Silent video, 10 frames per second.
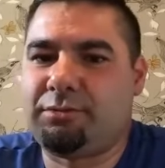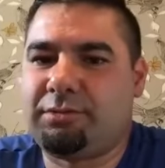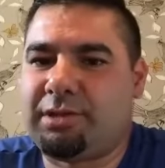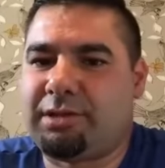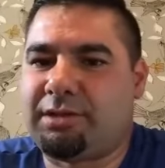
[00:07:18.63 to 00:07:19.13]

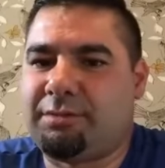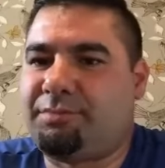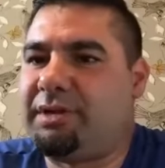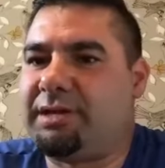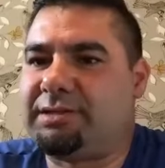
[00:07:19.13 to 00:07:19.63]
like a
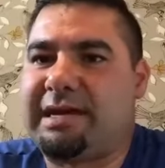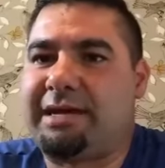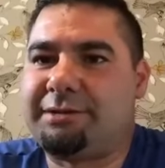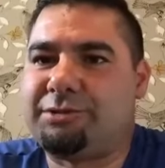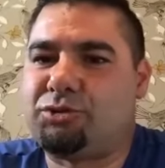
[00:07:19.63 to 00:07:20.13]
big
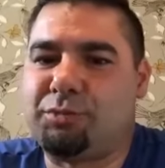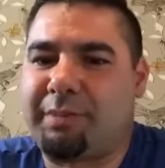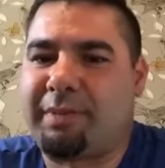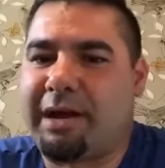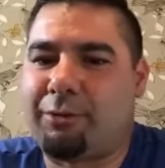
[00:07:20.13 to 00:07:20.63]
Italian
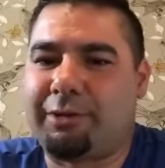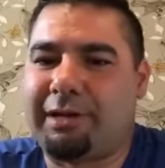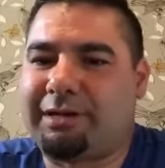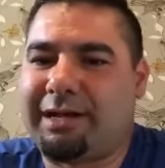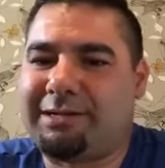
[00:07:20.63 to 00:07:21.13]
superpower
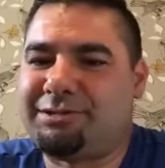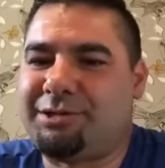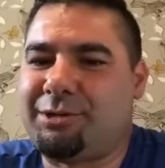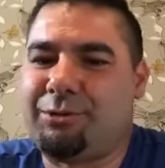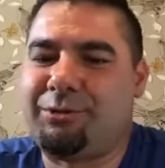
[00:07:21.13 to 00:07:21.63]
like
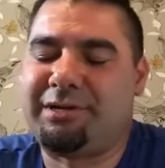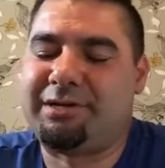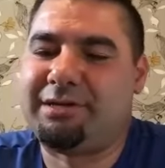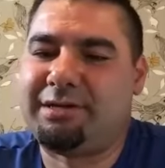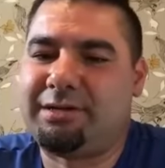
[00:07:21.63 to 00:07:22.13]
Lazio and
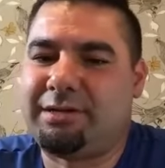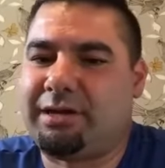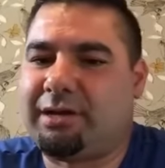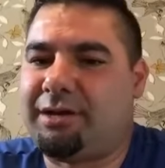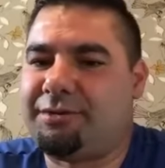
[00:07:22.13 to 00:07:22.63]

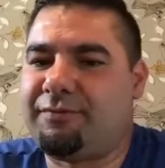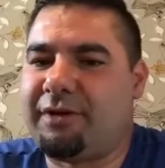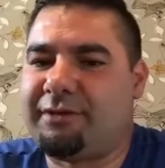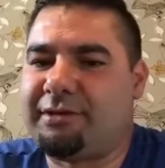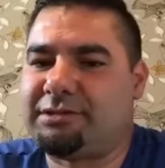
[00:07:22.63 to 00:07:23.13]
other
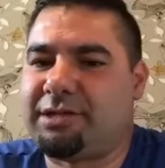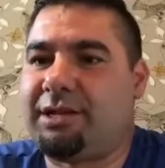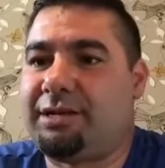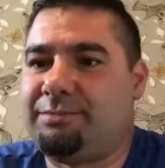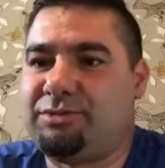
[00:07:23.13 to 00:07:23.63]
various
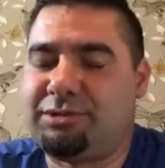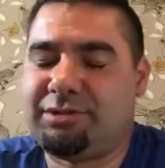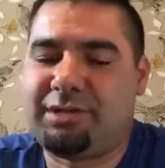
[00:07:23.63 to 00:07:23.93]
clubs,